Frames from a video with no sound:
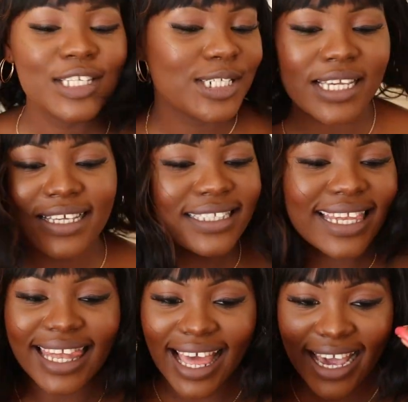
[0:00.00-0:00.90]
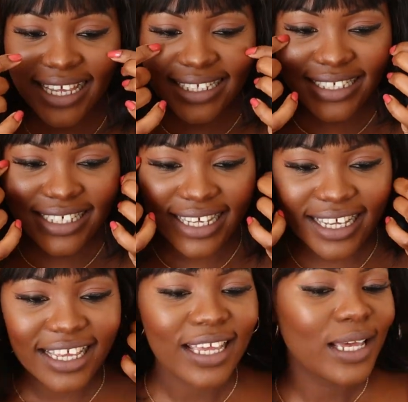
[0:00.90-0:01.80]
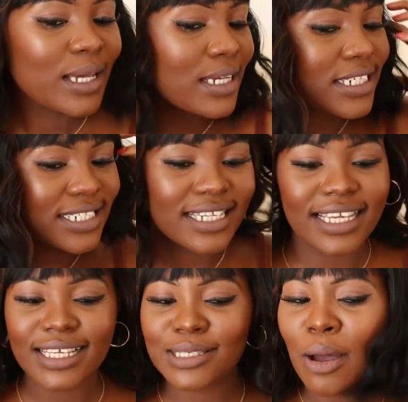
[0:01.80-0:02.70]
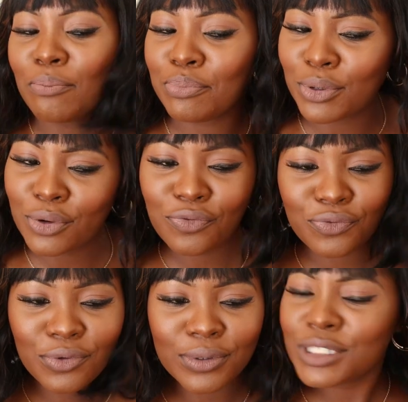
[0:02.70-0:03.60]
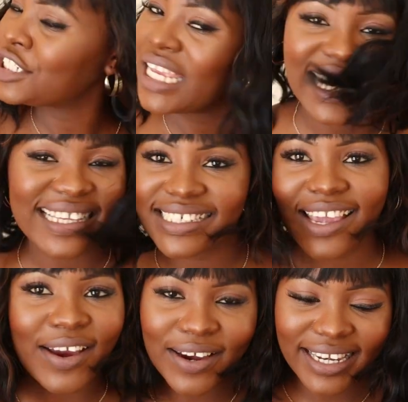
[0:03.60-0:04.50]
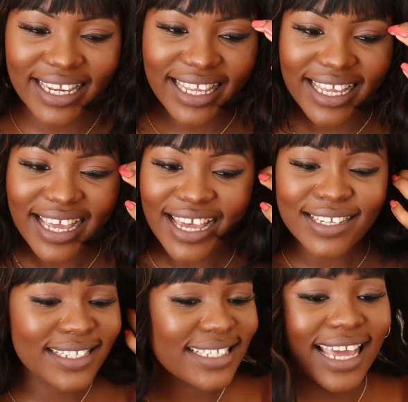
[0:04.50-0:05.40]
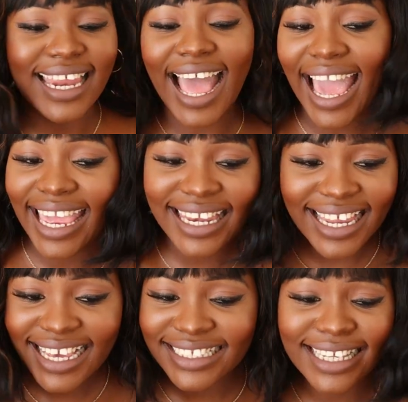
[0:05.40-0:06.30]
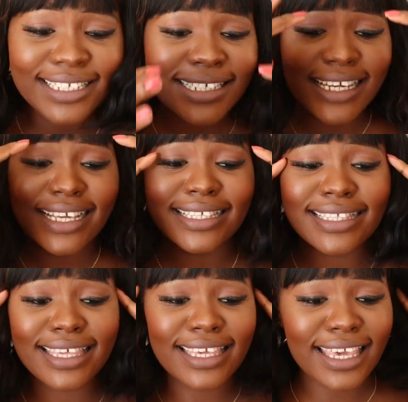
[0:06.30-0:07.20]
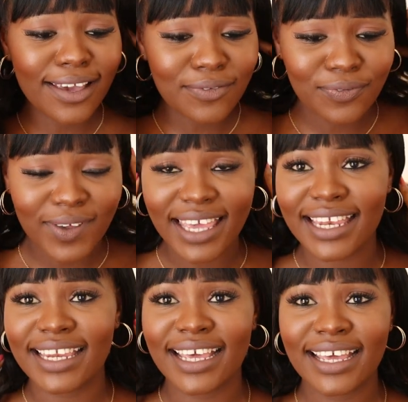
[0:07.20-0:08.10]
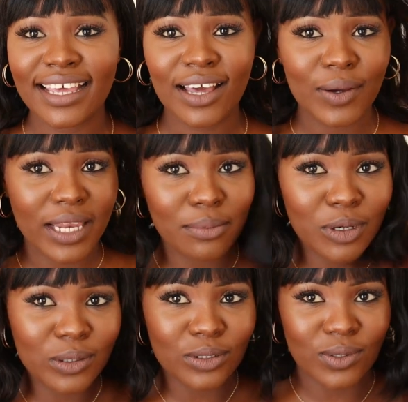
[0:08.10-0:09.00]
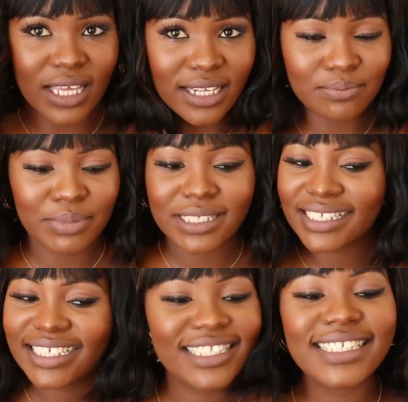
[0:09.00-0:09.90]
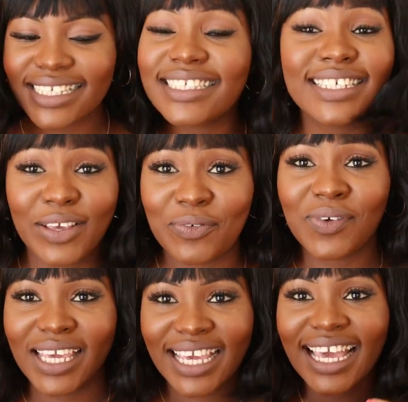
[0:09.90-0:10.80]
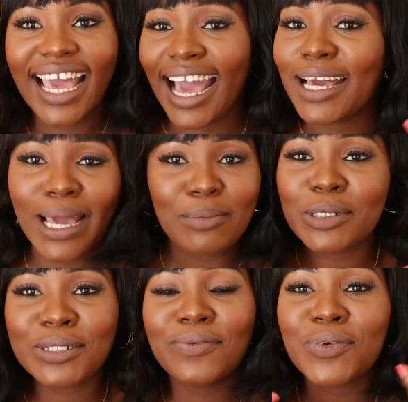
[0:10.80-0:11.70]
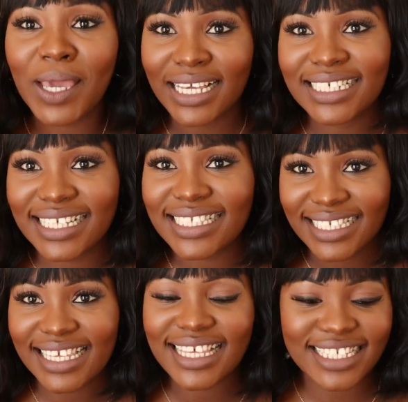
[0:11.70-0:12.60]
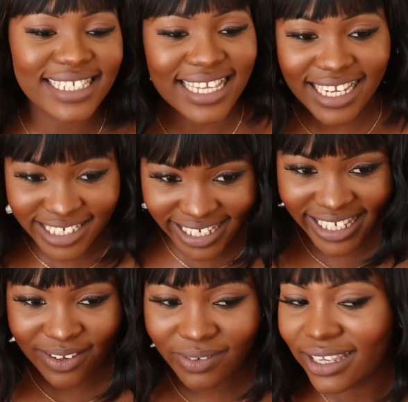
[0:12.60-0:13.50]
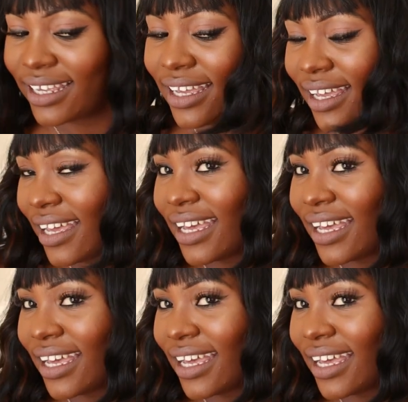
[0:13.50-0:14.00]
she is light, she is beautiful, she is curly, she's got highlights, she is given. Okay, let me not do that, but she is giving. I'm not sure if you guys can see that she's actually giving.